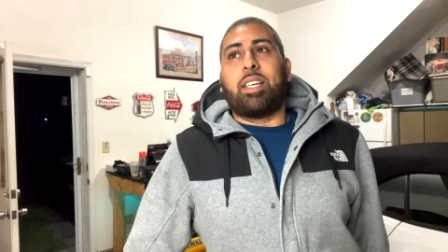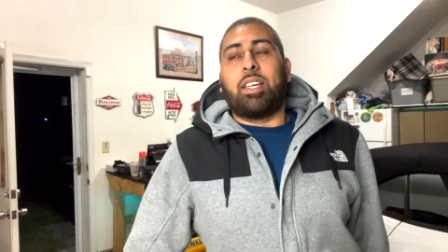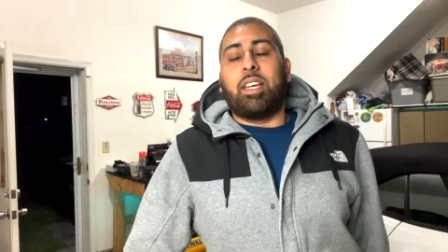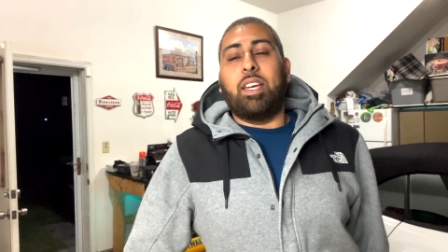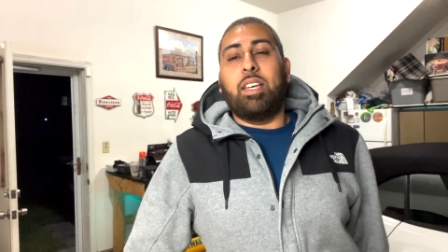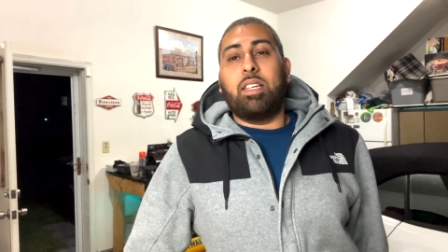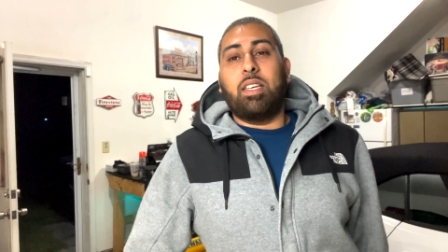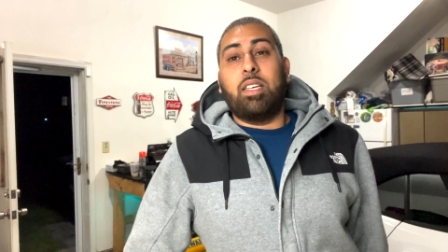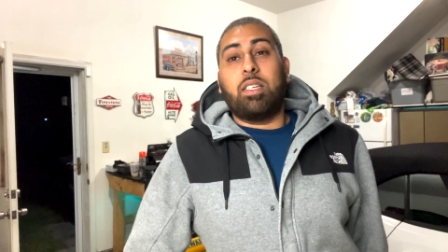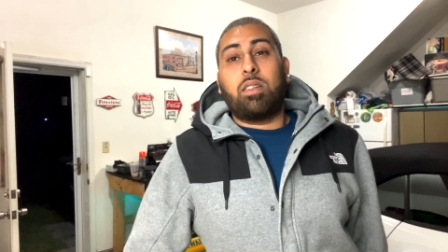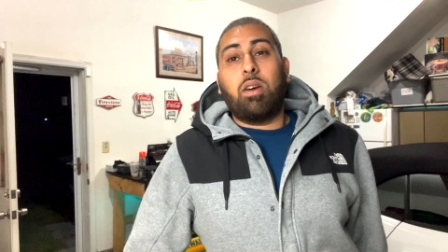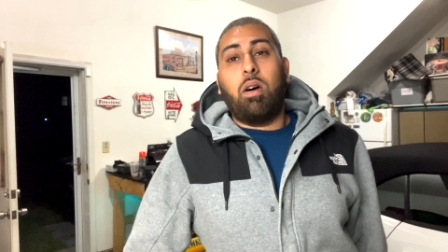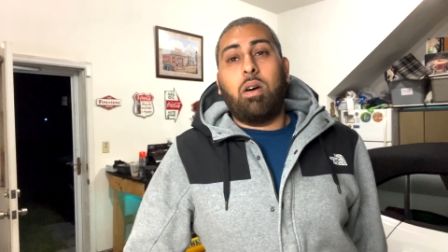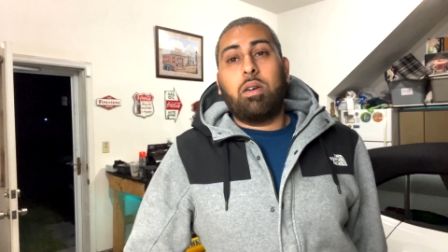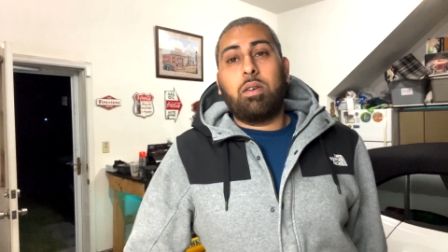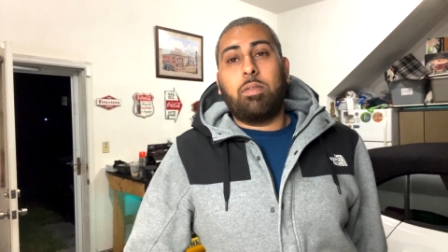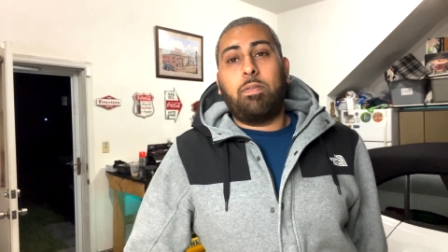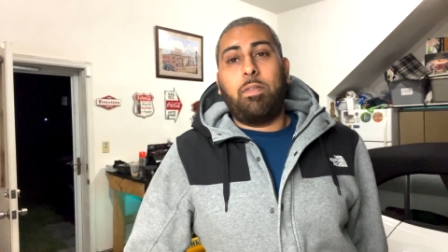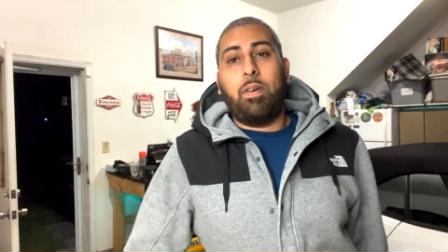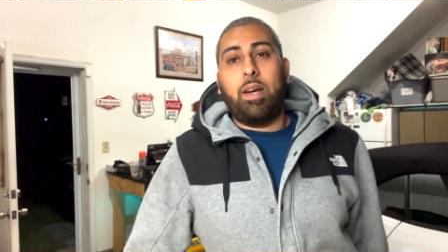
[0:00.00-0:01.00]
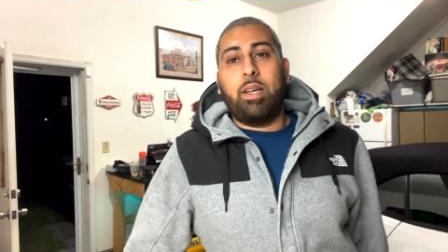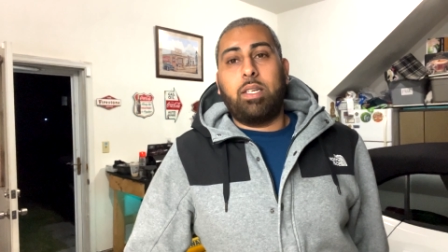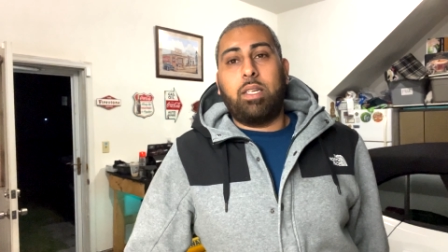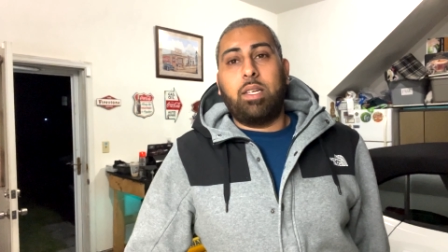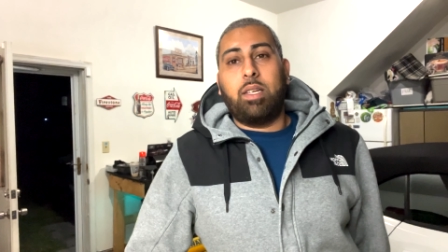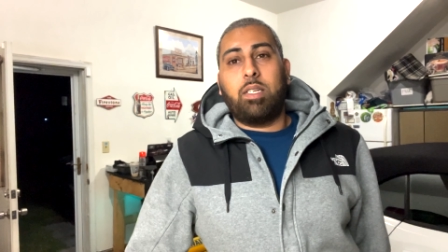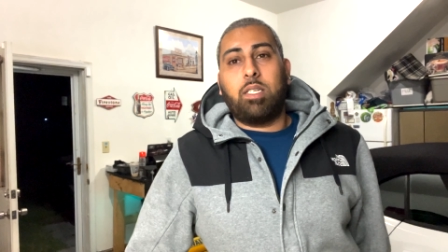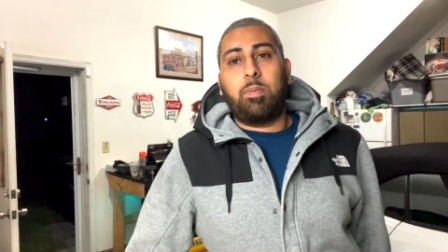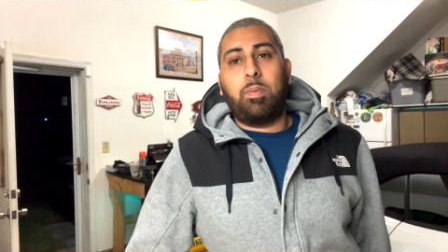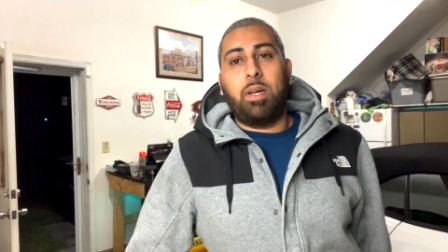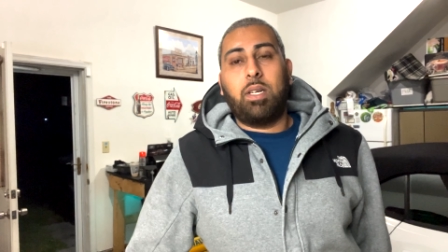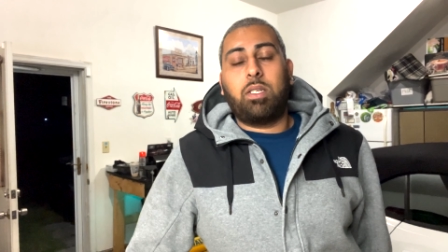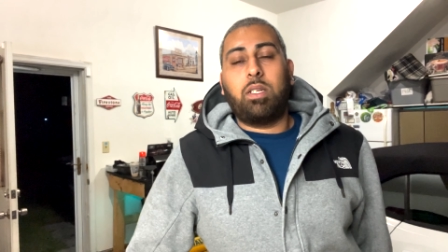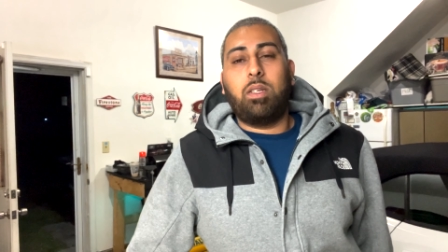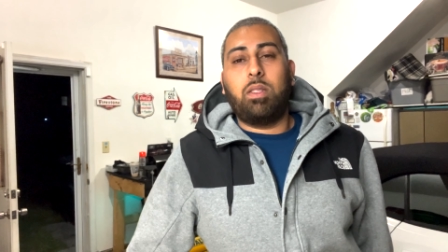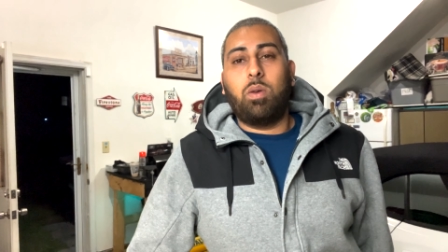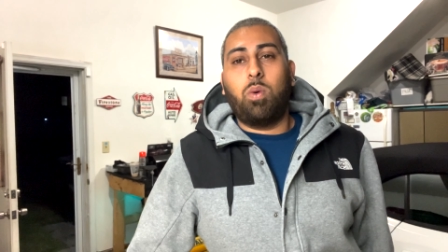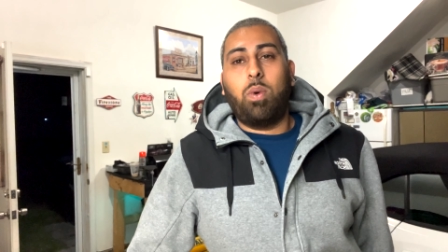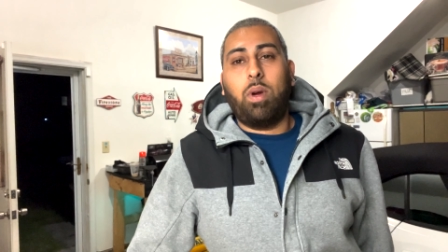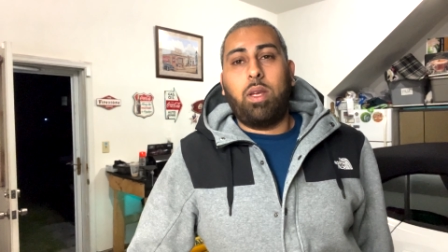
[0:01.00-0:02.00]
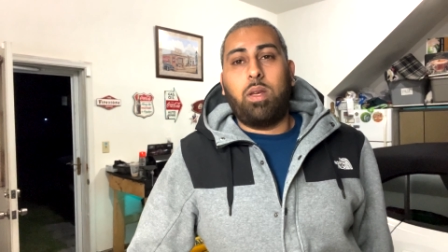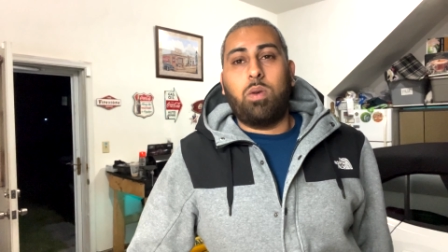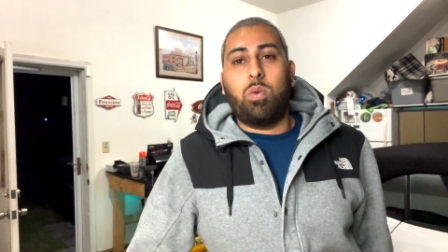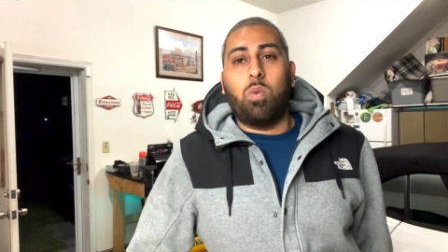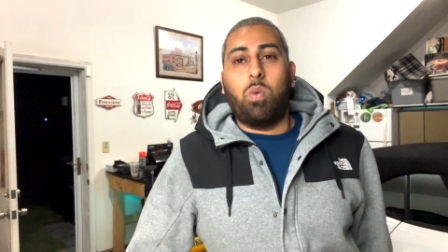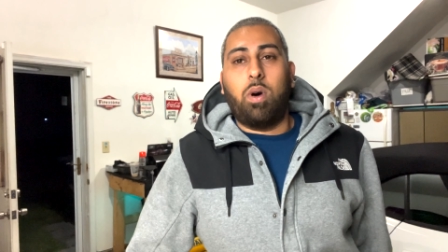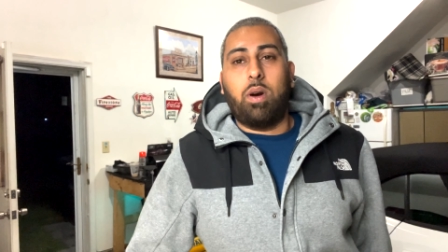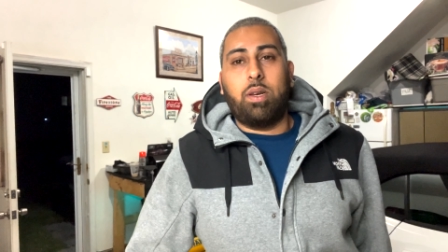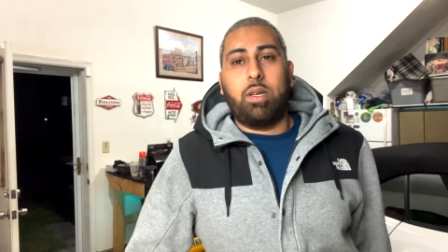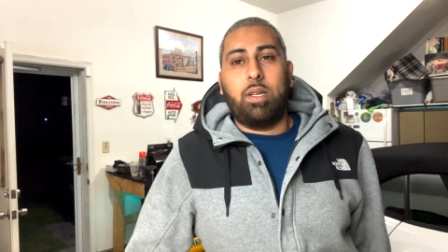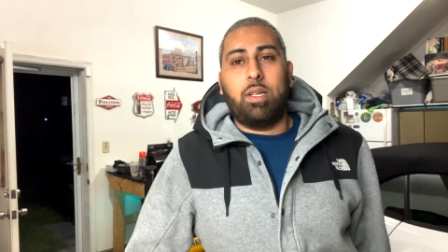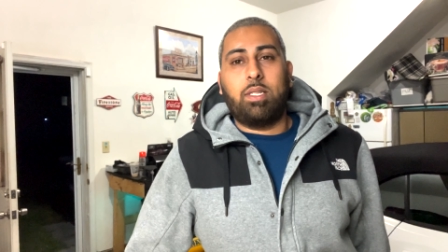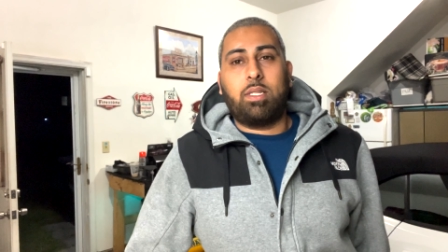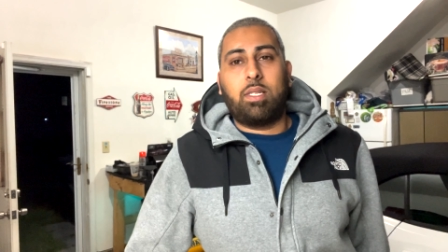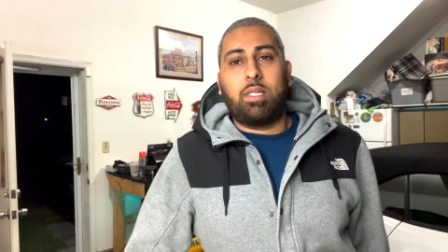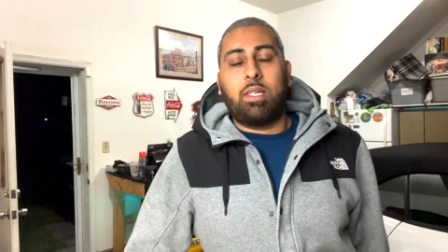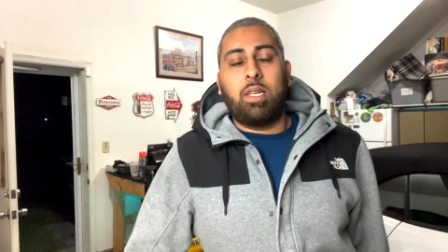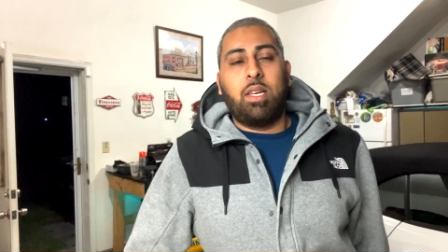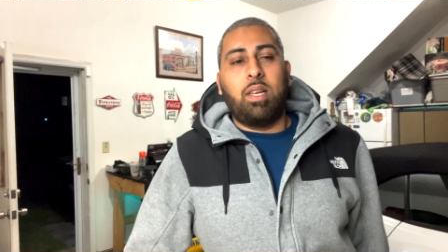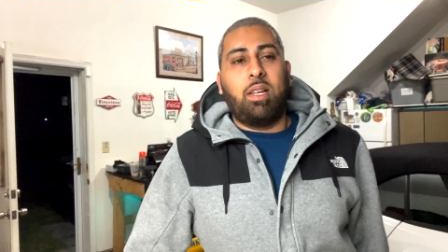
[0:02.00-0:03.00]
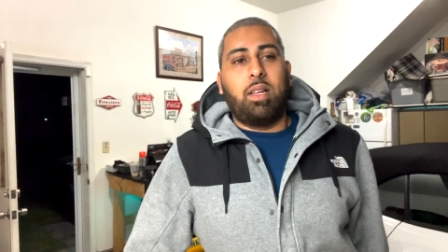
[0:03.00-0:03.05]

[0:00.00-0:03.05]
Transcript: it's hard to find it, especially the way you want it.